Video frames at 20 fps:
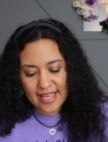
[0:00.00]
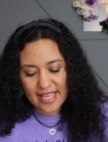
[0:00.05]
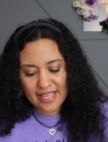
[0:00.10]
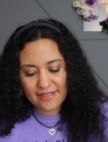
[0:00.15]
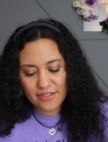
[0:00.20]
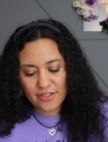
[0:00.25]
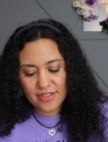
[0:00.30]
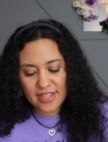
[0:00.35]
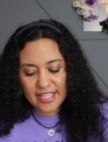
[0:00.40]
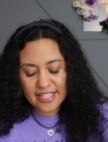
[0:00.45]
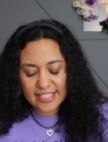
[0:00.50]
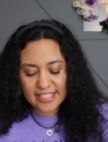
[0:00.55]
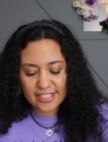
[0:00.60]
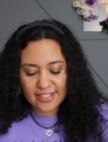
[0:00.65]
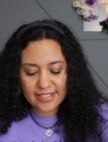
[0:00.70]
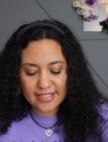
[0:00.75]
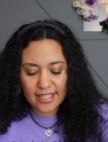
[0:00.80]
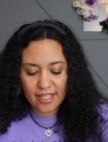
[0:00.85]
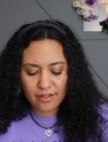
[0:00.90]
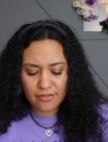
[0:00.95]
If you think to
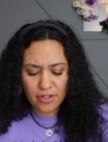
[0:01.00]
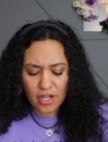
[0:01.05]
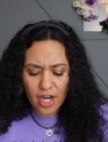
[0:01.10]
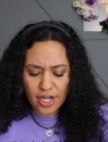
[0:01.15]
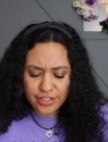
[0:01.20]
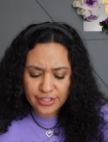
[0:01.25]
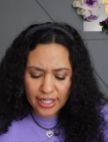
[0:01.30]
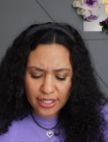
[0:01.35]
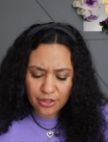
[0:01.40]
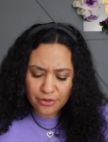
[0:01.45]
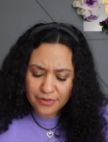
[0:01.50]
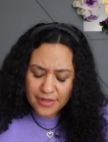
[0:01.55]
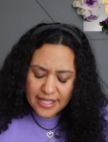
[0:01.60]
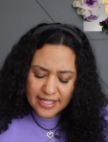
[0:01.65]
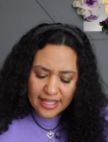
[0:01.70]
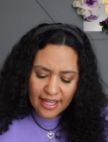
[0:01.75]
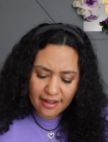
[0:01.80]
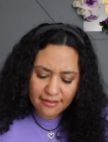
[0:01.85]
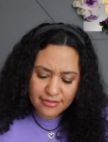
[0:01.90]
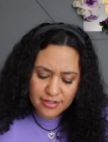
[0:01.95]
yourself, gosh, I don't
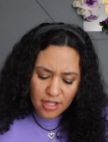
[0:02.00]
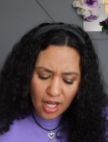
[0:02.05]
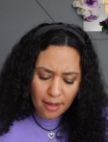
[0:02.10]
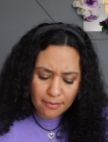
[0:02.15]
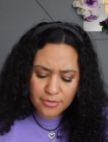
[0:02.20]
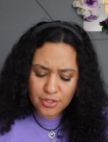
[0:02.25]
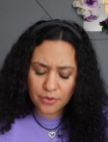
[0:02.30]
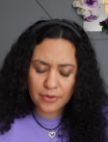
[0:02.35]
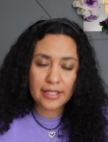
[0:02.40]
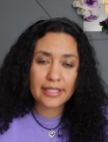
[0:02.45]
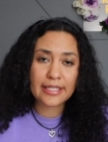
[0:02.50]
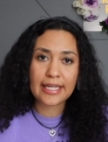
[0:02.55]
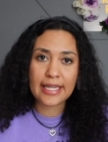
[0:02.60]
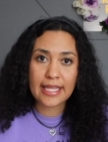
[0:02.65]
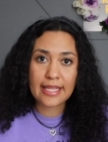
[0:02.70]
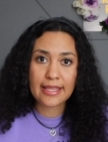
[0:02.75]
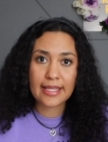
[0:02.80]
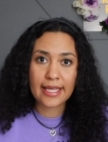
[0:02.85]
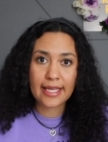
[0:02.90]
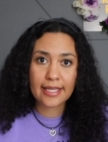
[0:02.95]
think I've stopped doing
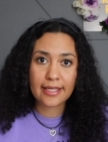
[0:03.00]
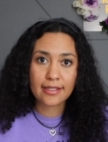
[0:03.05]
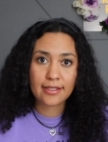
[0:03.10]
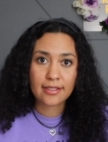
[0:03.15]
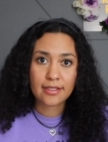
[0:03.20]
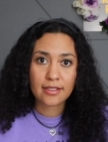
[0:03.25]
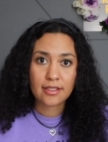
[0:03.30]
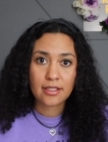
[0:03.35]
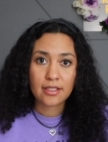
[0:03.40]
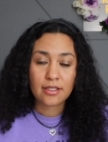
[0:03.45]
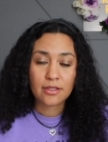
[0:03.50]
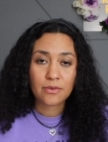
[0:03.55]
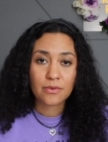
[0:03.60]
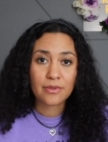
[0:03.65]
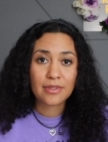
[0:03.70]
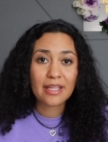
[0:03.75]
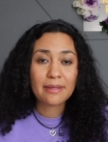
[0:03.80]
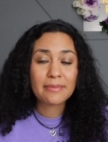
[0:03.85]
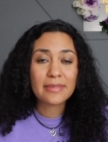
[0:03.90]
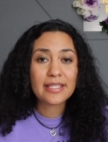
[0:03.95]
anything,
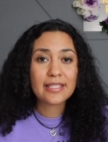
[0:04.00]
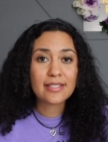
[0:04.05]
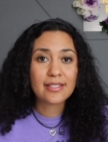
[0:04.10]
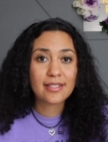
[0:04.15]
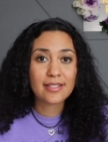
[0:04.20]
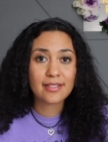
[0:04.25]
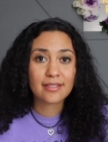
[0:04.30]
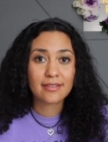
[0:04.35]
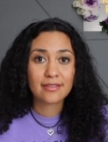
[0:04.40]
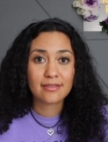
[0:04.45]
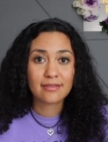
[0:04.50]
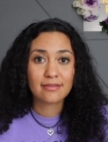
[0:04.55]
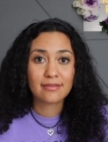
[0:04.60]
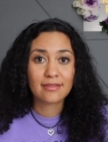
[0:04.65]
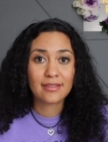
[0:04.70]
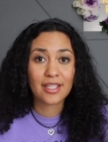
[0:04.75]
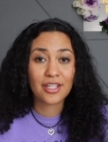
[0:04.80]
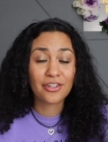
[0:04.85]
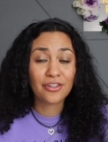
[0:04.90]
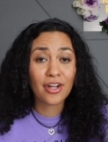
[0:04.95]
that means
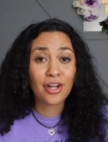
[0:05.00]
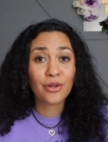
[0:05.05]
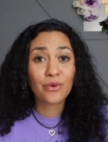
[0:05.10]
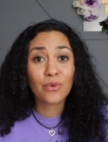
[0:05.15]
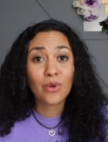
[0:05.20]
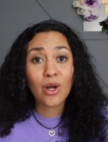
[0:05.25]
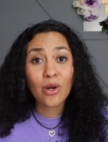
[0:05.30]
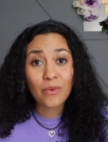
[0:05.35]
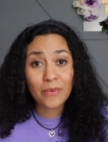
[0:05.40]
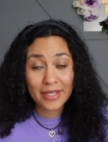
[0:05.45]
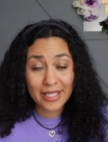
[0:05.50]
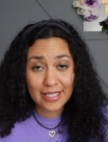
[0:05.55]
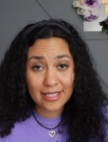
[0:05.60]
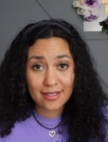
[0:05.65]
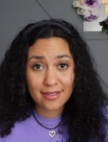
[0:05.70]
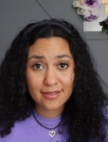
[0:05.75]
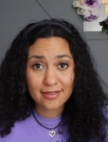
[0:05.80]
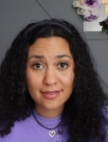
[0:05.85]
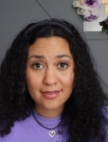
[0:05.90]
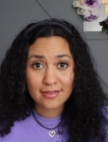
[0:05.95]
that you're not growing,
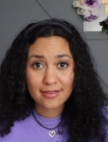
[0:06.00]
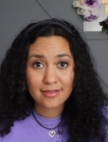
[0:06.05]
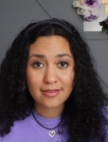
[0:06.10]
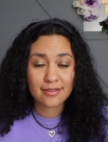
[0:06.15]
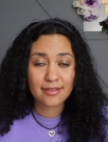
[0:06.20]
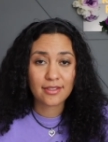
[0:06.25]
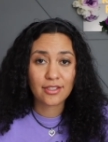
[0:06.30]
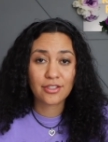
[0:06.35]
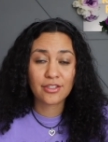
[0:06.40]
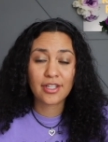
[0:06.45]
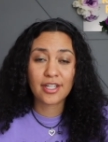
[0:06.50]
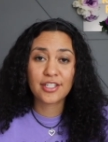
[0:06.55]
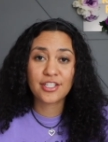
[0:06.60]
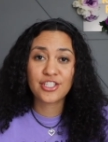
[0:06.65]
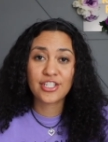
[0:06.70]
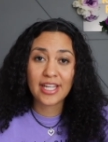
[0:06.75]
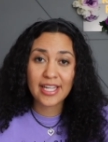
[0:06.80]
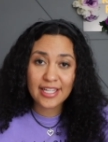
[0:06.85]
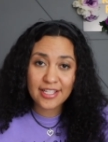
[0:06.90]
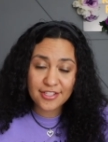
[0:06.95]
you're not
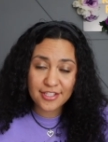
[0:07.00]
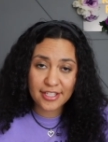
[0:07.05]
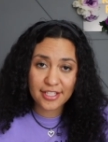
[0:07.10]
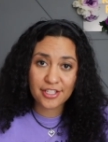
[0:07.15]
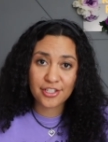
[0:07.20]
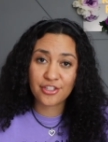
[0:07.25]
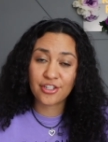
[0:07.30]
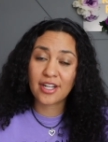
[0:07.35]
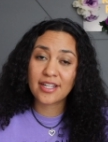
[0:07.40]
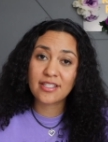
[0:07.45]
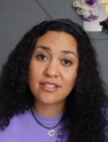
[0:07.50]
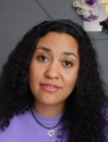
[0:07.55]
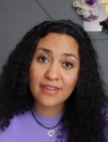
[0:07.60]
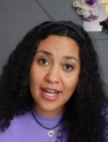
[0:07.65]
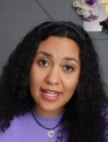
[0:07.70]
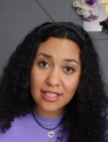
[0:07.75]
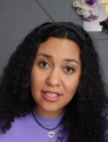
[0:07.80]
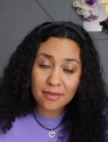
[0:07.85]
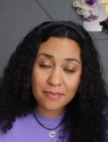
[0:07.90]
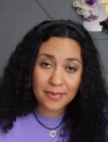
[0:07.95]
changing, you're not
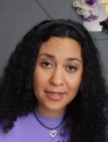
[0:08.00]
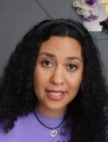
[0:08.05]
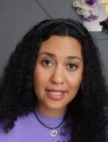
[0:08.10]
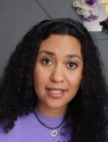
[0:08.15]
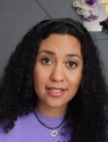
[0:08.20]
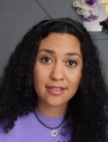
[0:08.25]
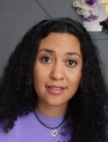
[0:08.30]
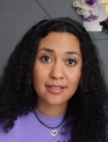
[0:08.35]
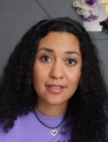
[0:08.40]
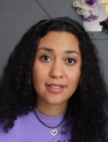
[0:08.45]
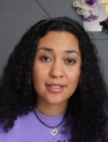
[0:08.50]
developing.